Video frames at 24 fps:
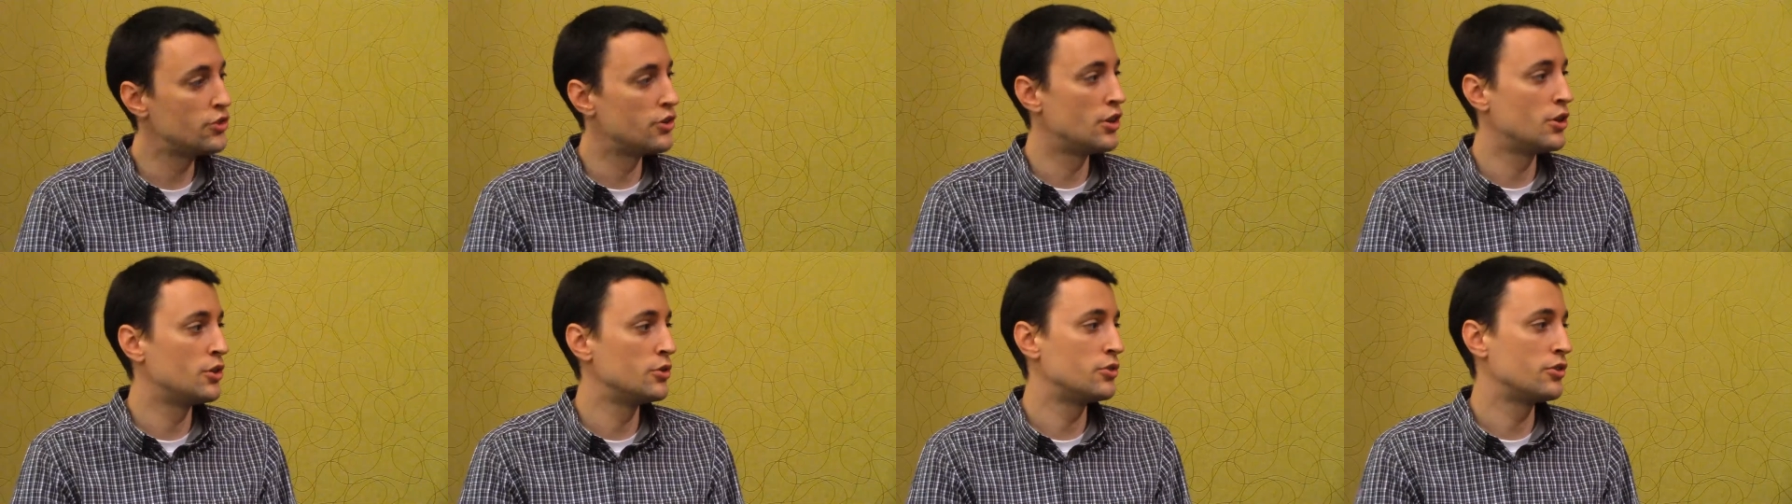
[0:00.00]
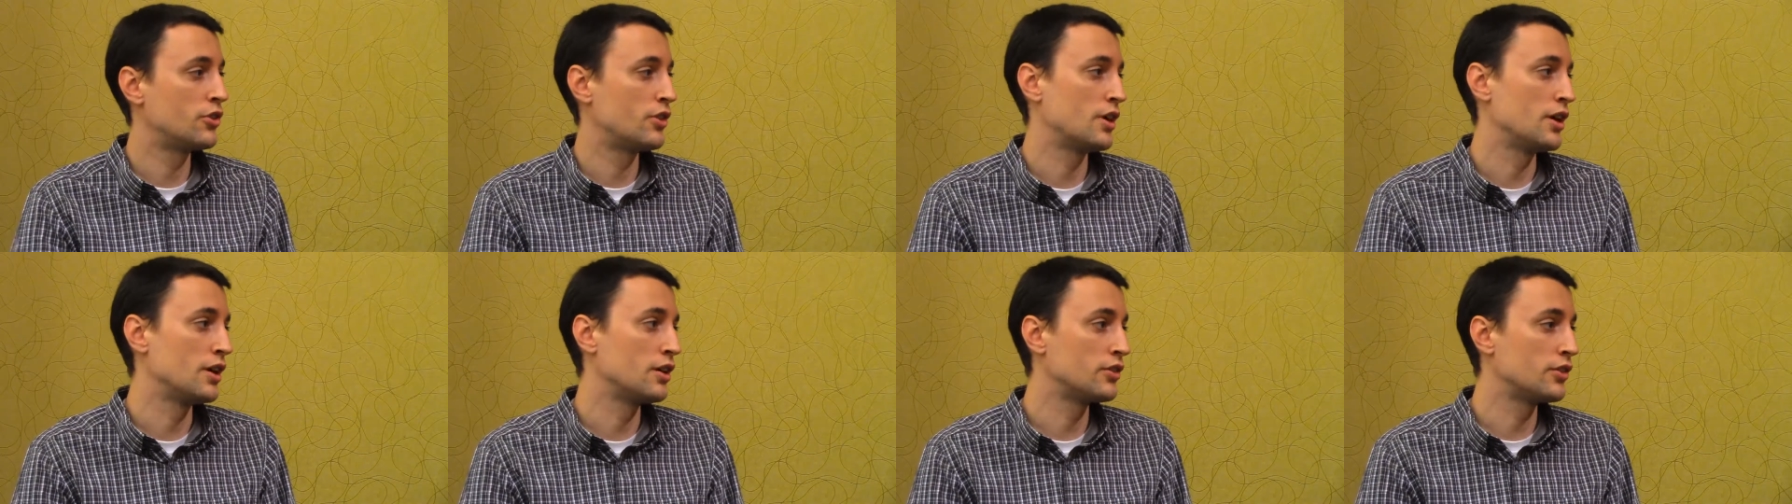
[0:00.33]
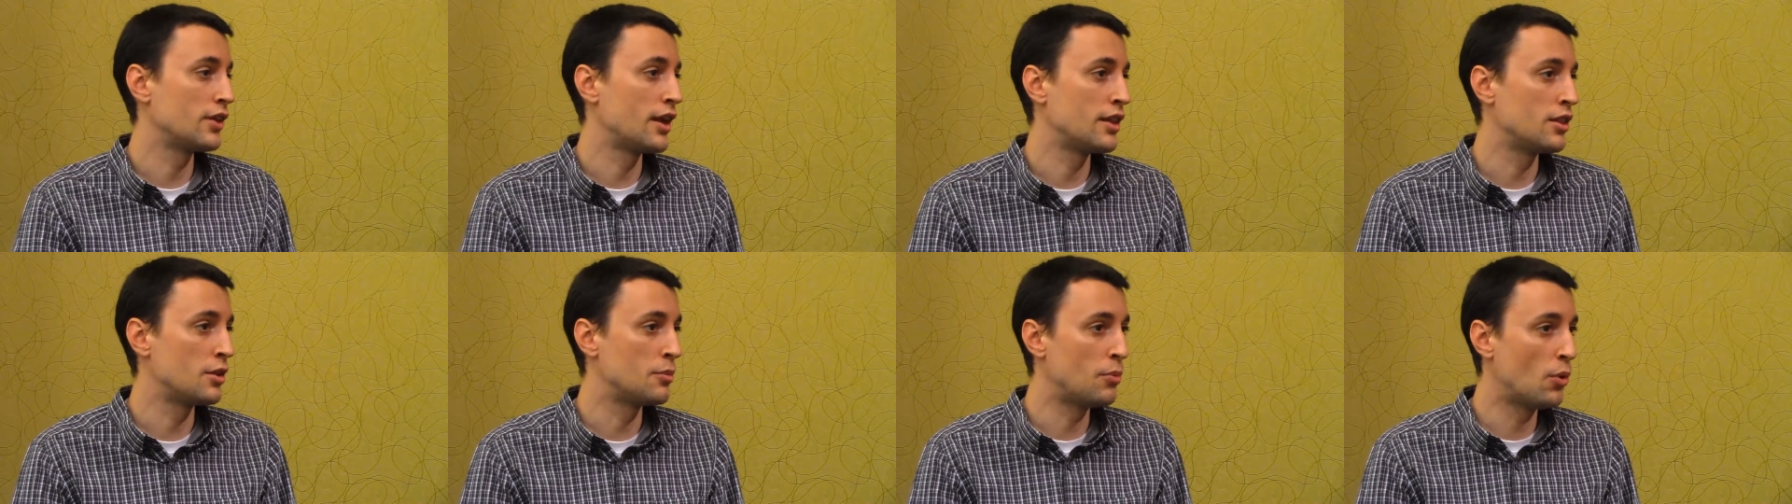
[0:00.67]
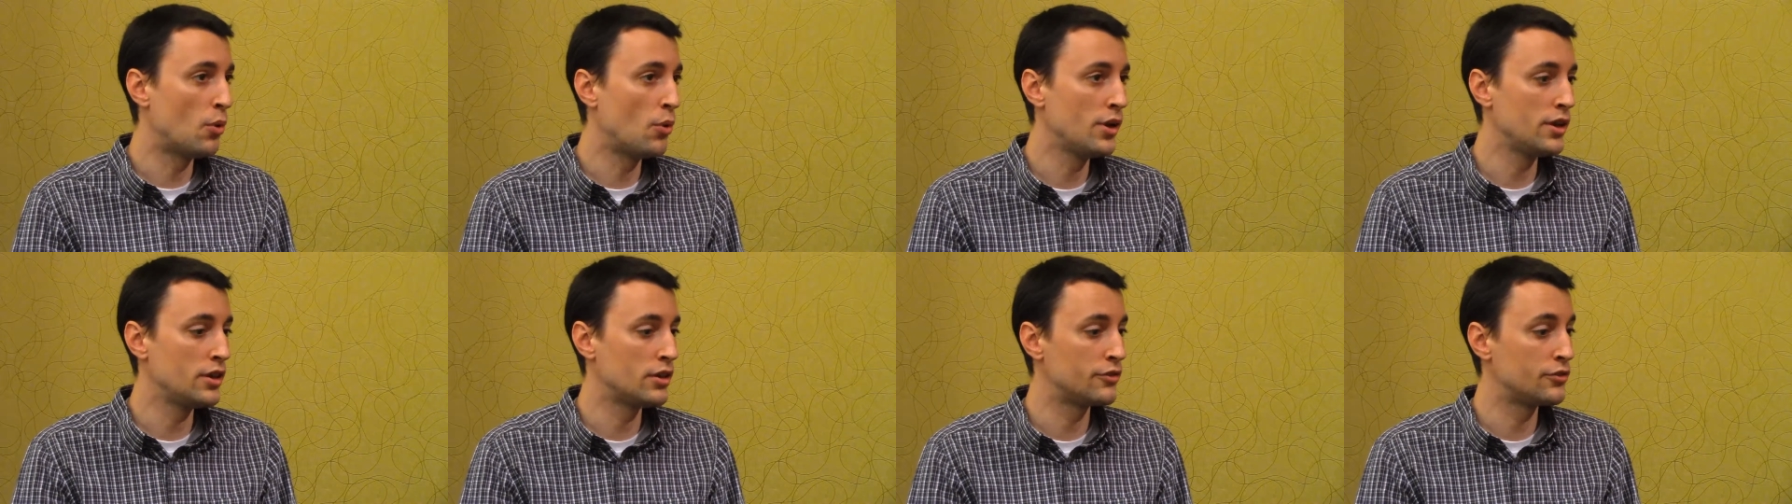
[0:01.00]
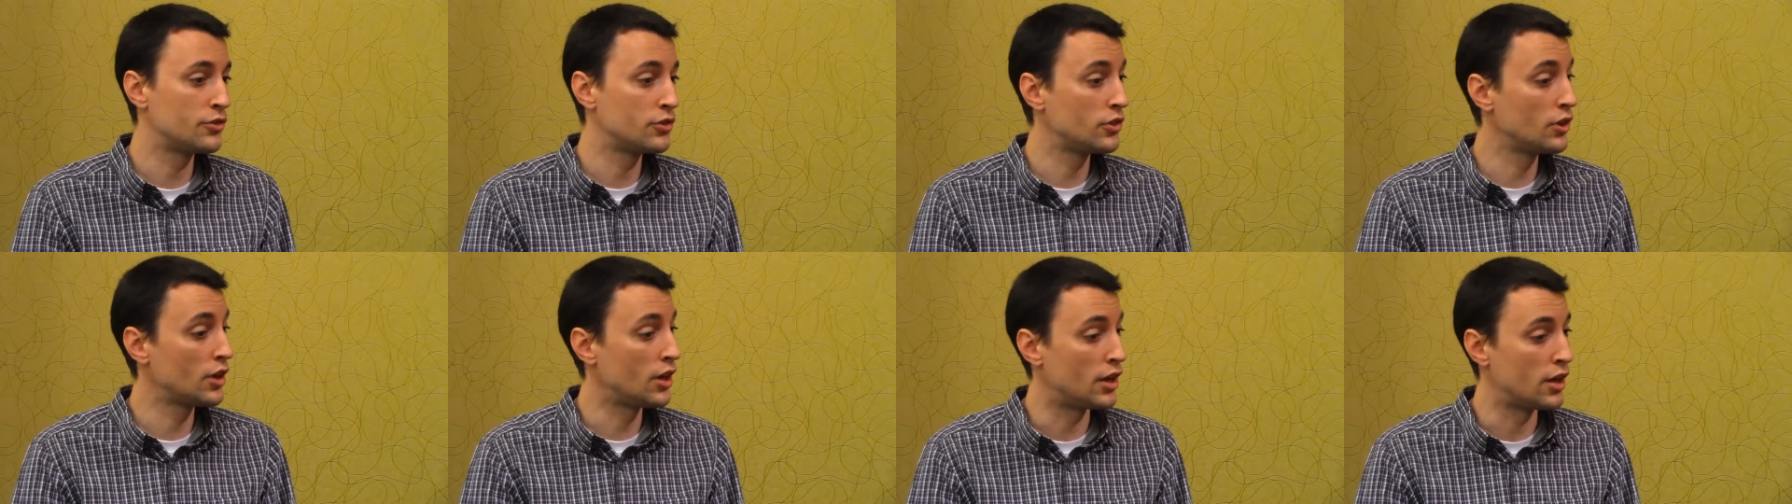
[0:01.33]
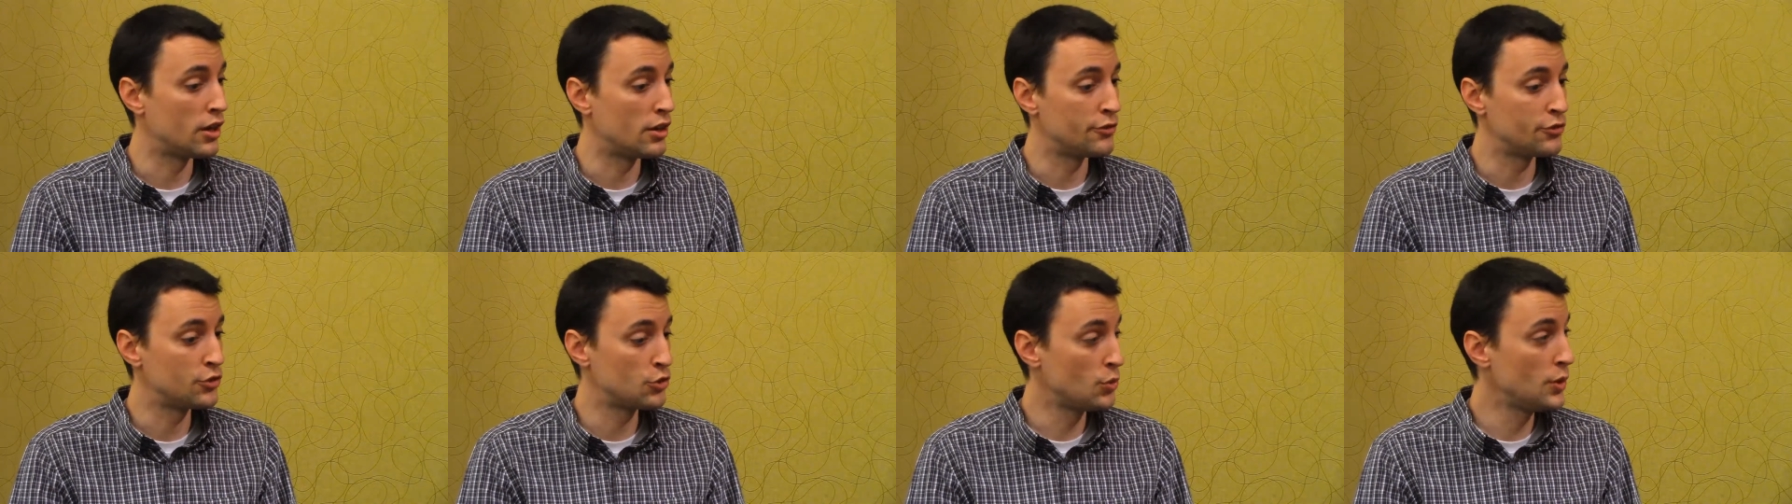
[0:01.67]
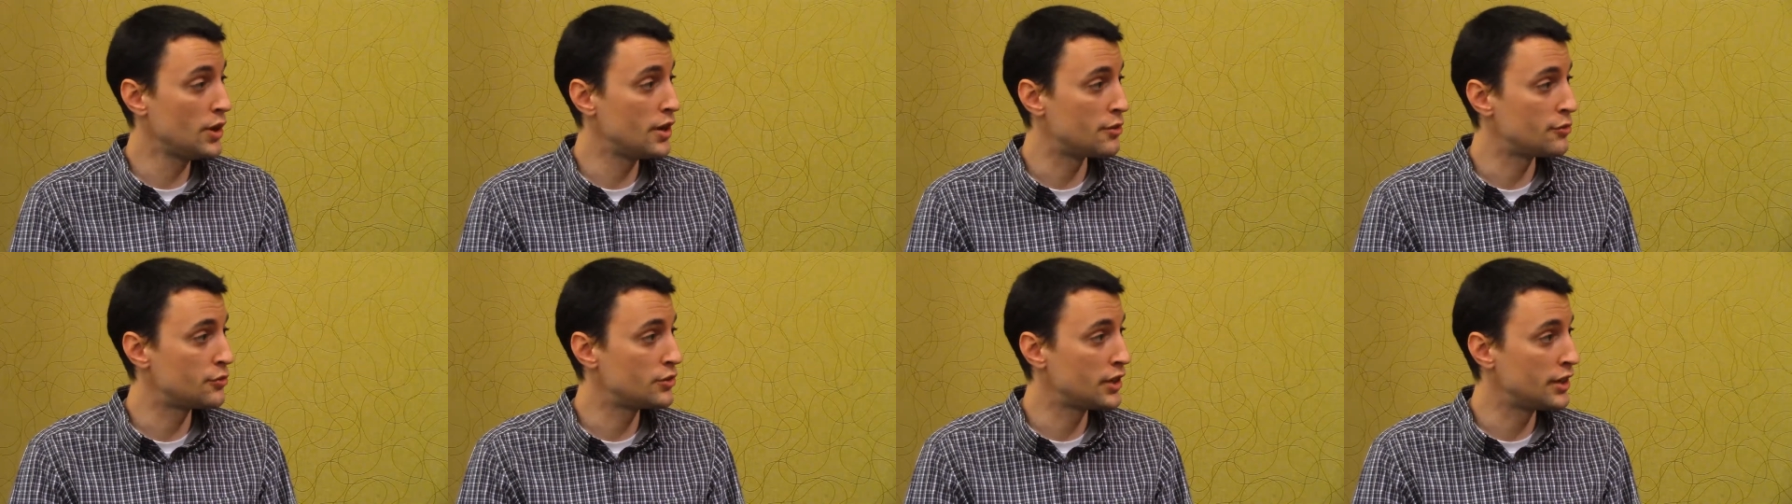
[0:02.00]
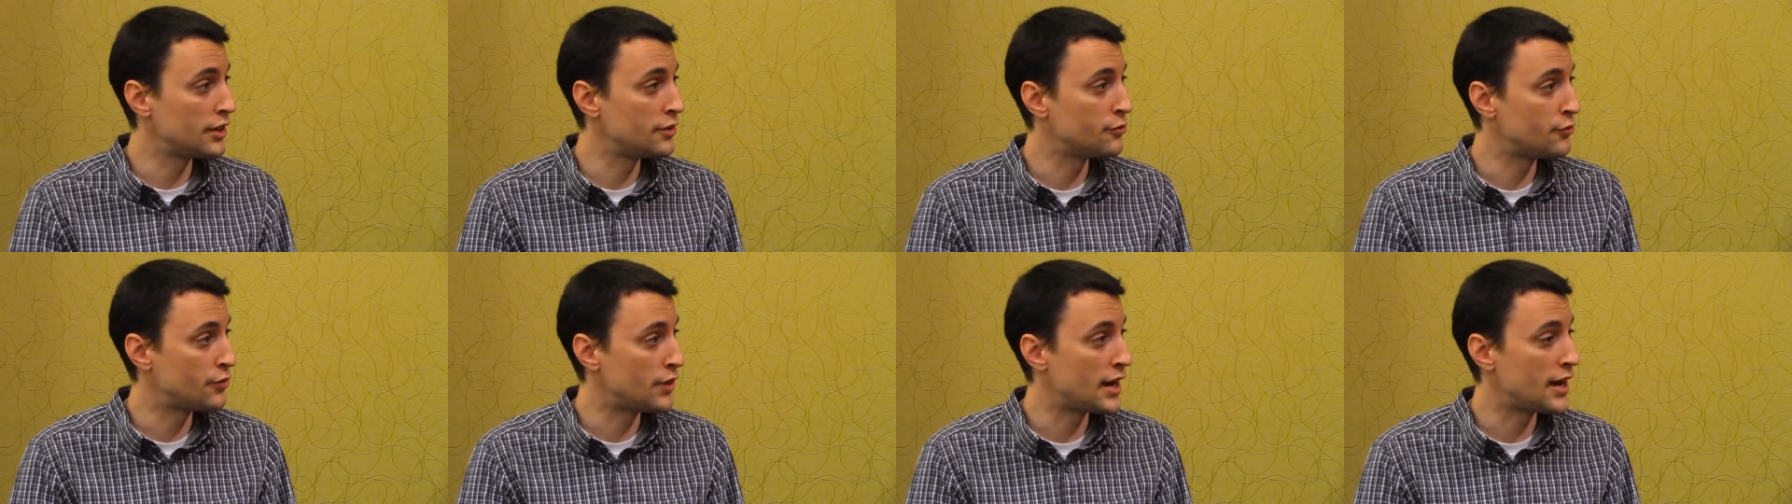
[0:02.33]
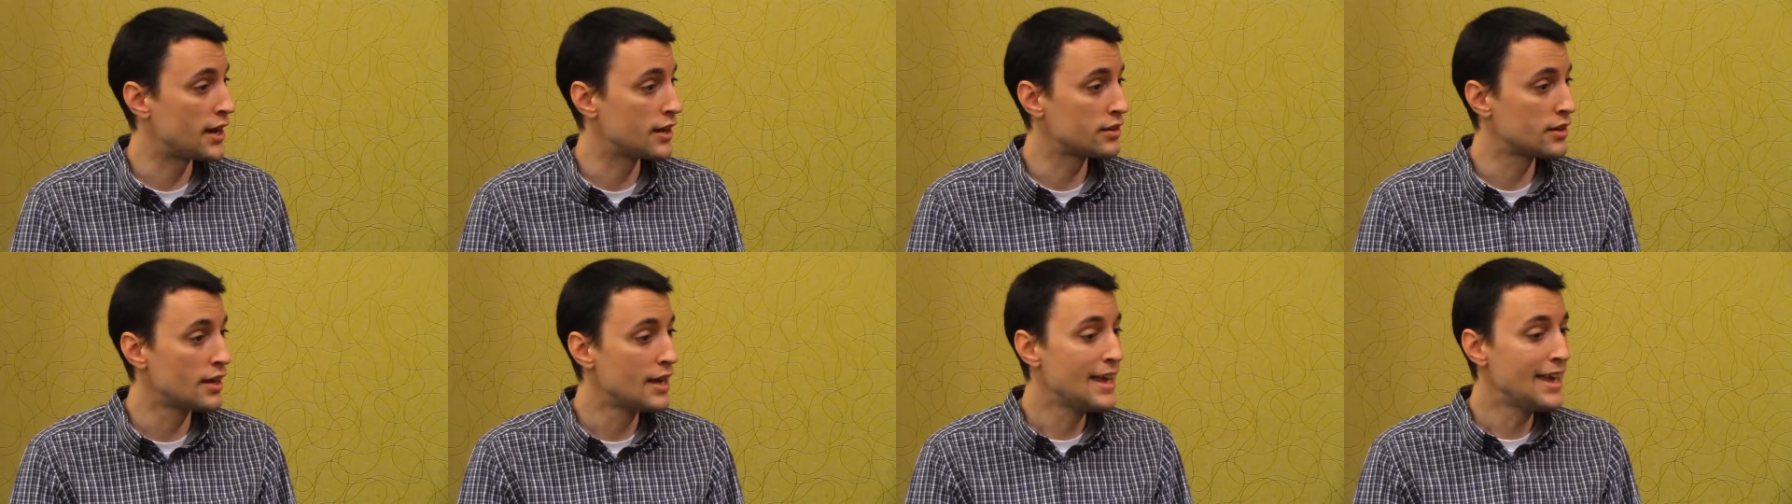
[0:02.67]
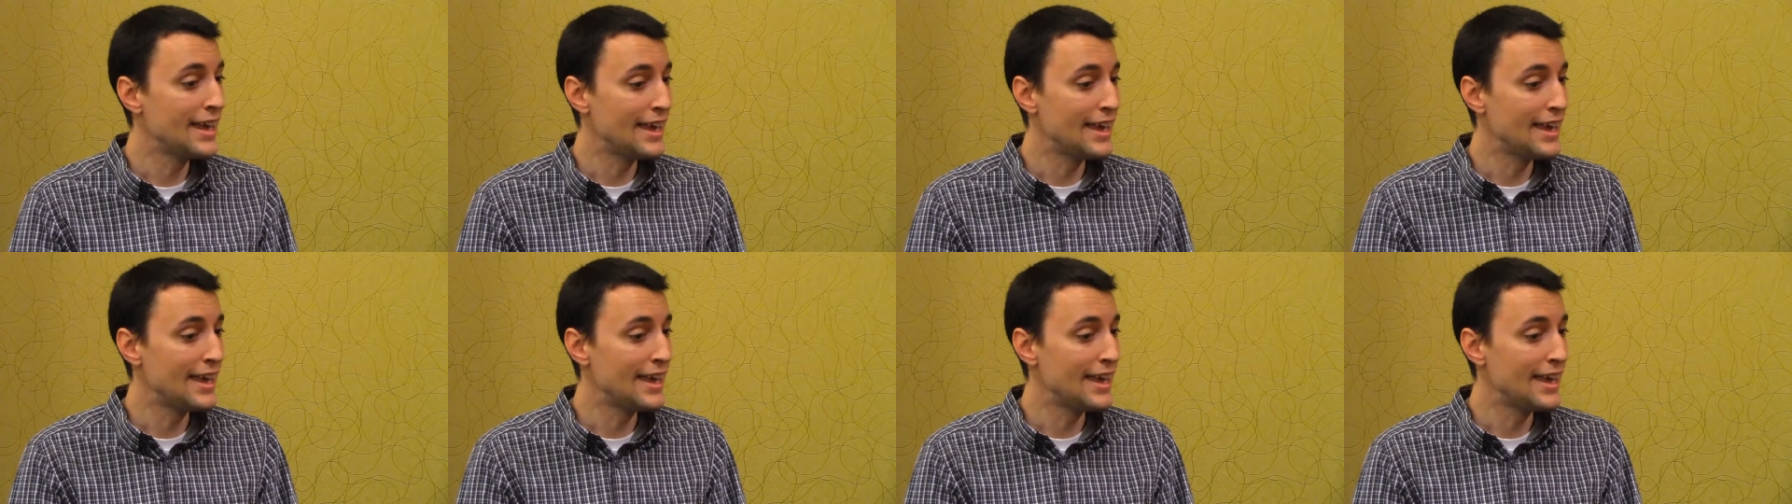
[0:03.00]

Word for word: those things. And the point of, of Swift, in fact,